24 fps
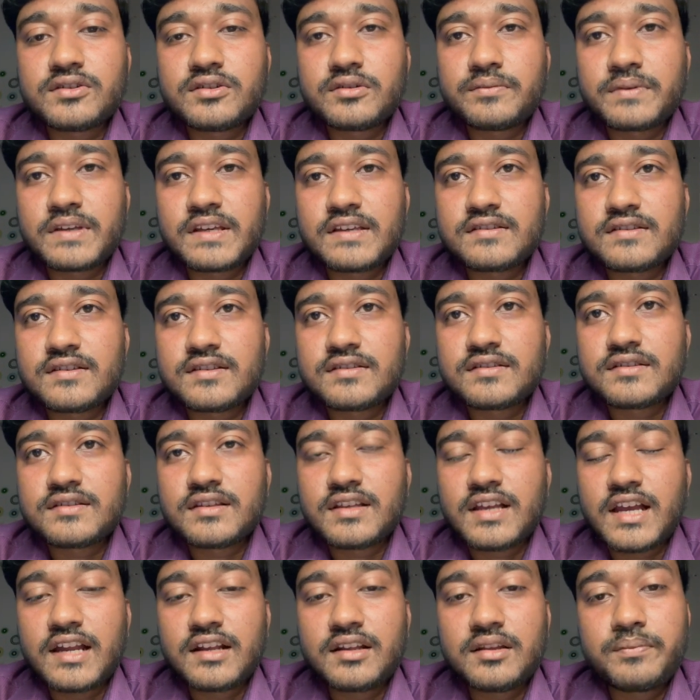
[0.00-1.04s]
of cases,
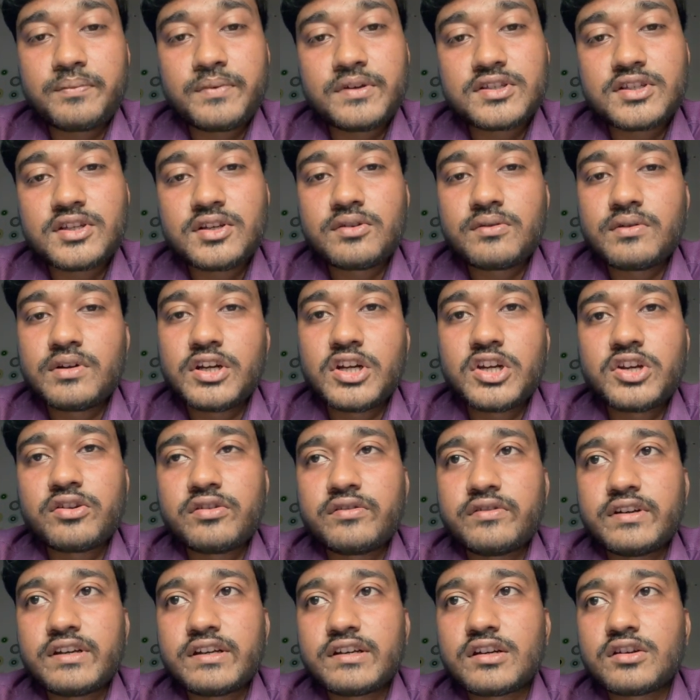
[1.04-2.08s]
and the patient will
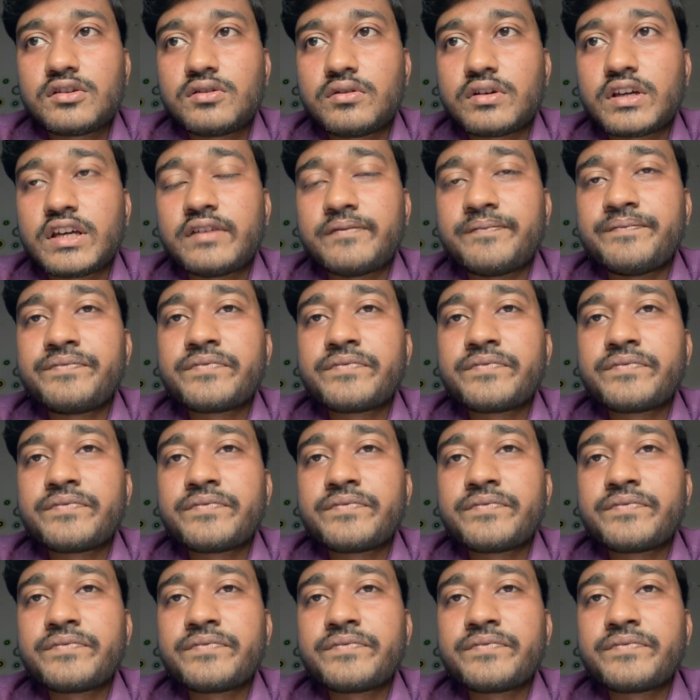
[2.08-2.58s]
deteriorate. Okay.